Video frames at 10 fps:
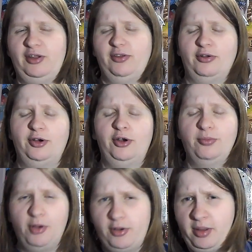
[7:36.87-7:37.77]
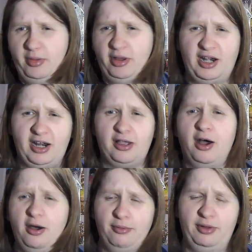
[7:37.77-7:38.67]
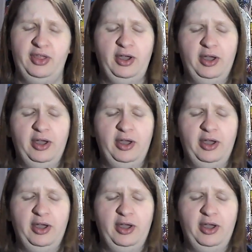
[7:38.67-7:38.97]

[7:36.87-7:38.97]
other new Pokemon that I caught with,